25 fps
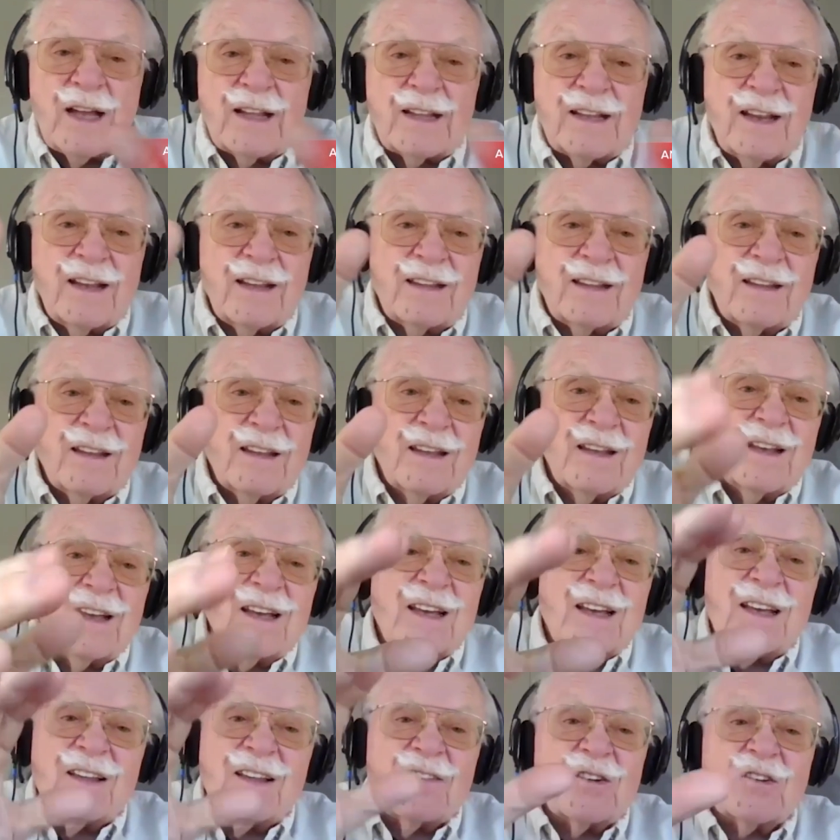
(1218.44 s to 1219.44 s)
at it,
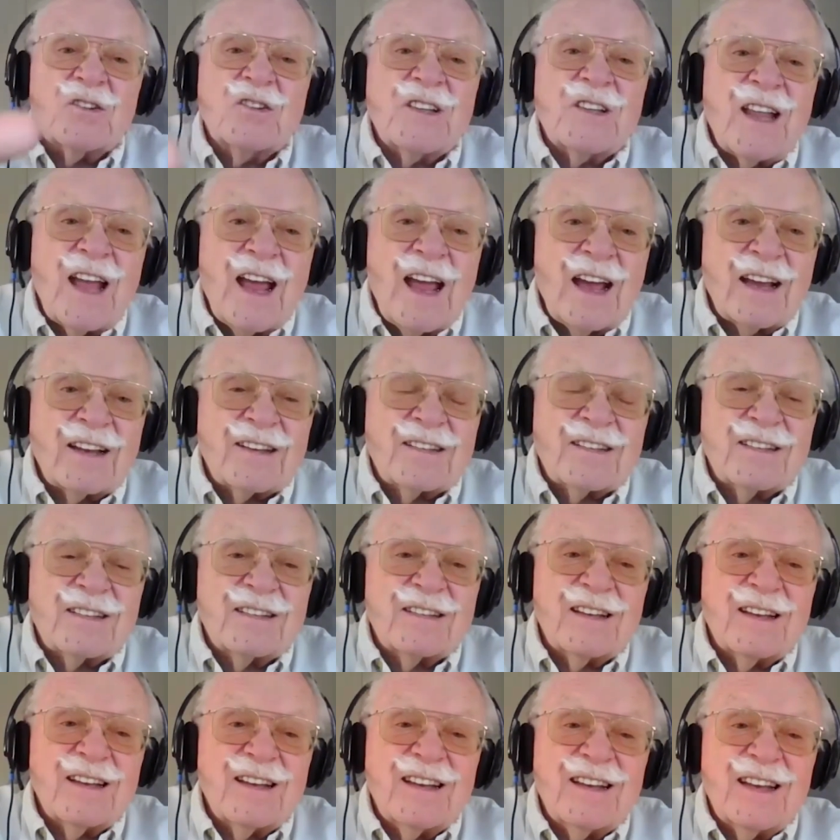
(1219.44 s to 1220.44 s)
there's
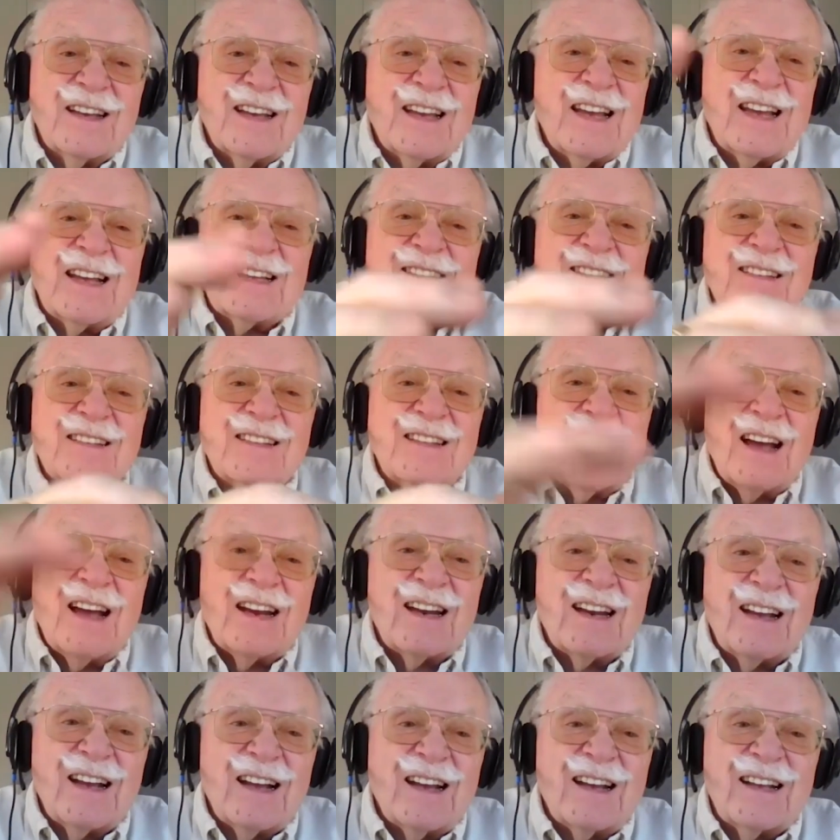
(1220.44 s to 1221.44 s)
text.
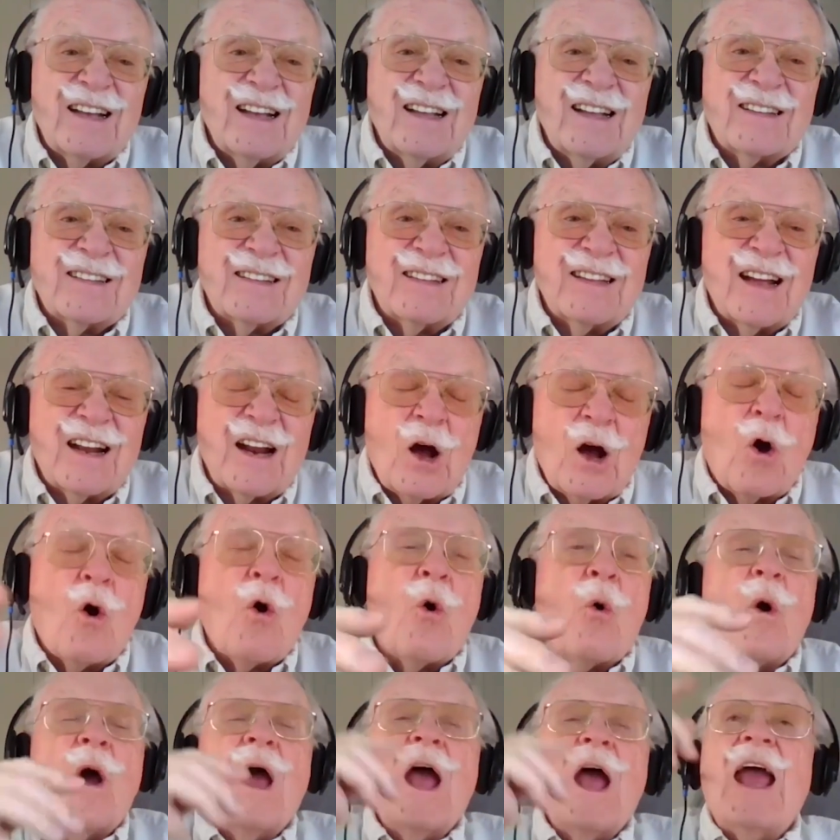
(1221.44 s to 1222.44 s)

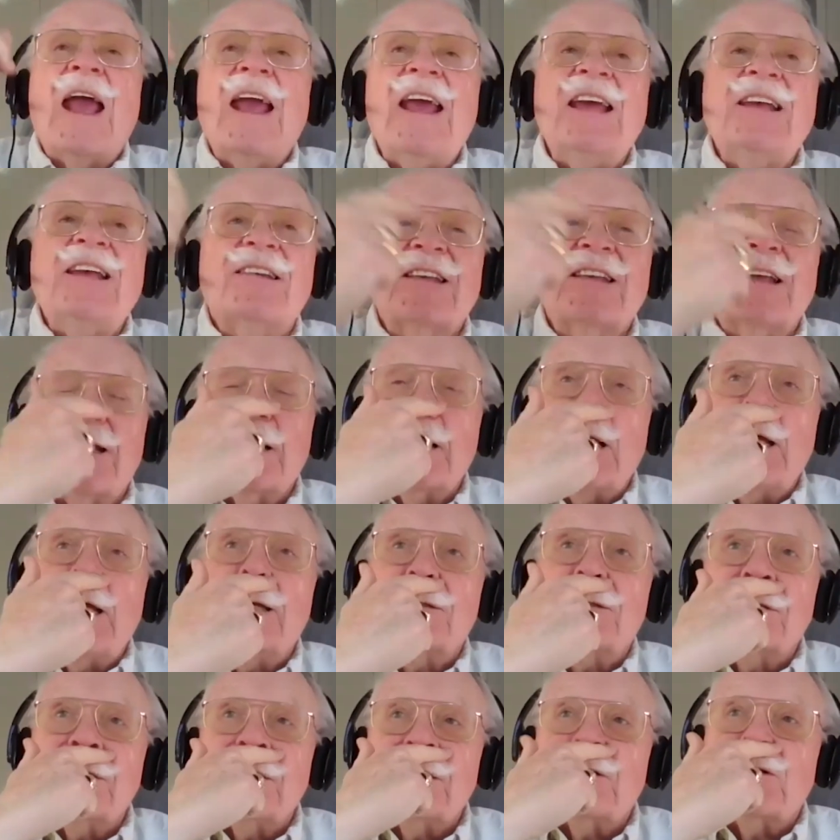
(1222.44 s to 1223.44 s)
Oh, he said
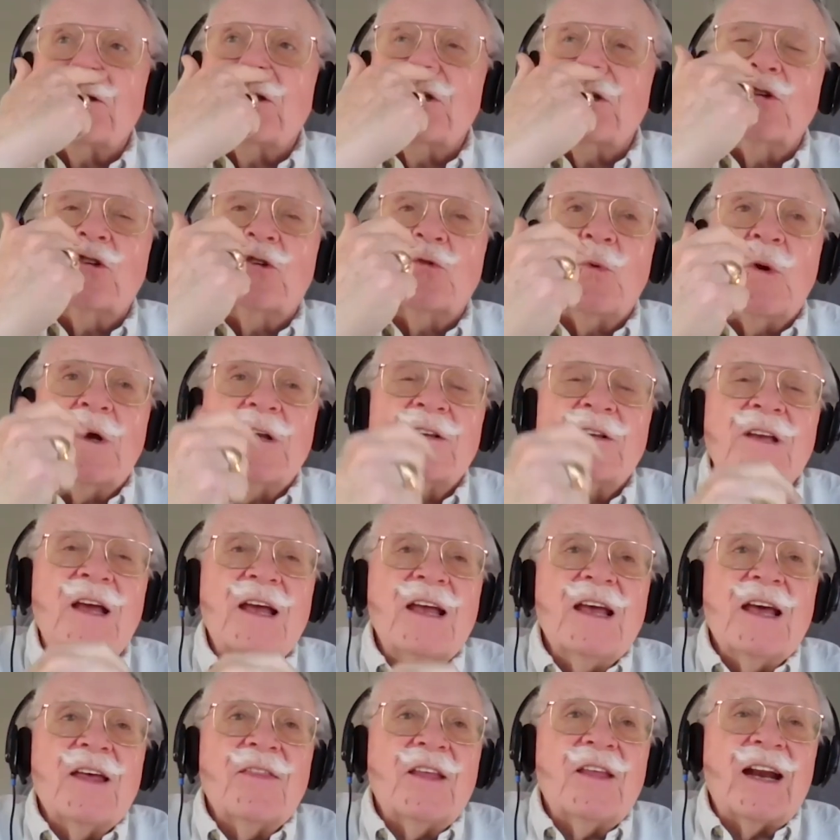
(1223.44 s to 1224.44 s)
his excuse was
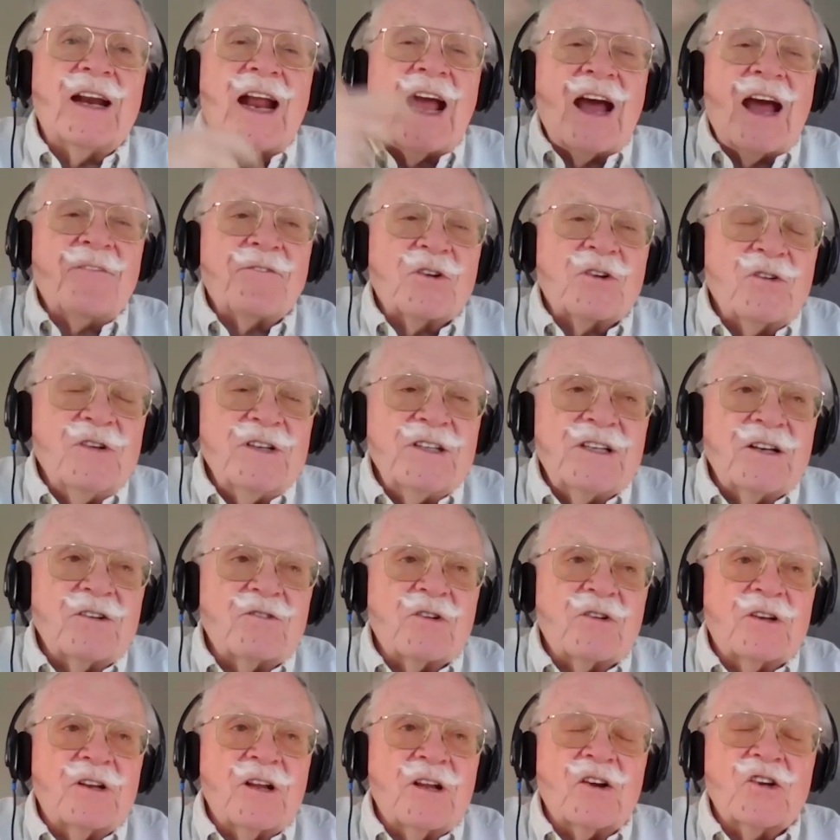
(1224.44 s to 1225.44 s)
that after his
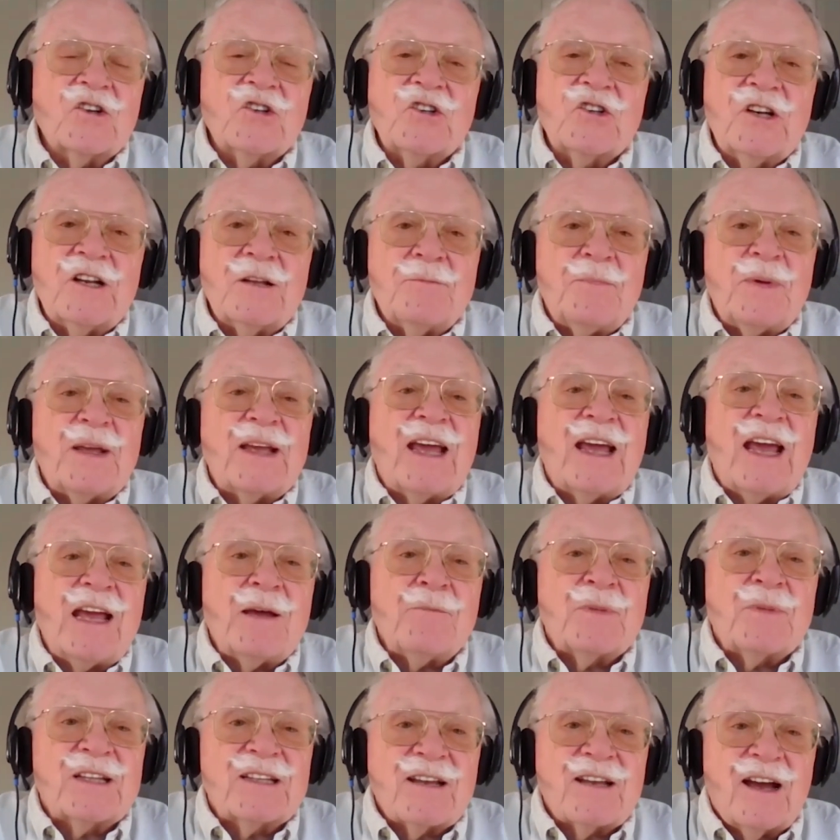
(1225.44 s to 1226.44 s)
introduction, it
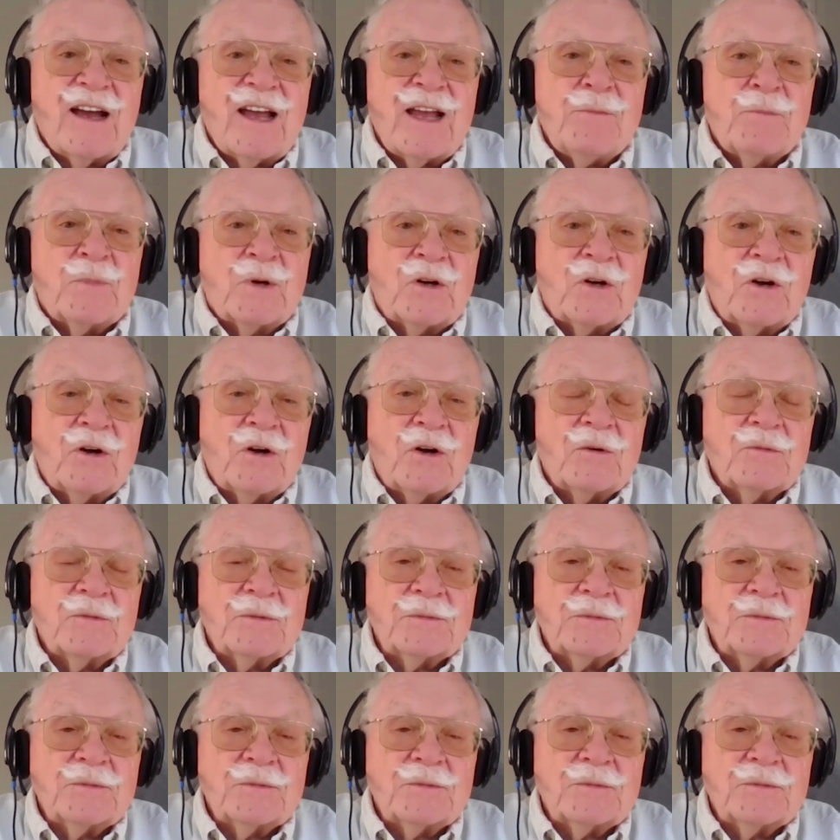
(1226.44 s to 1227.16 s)
became a timer.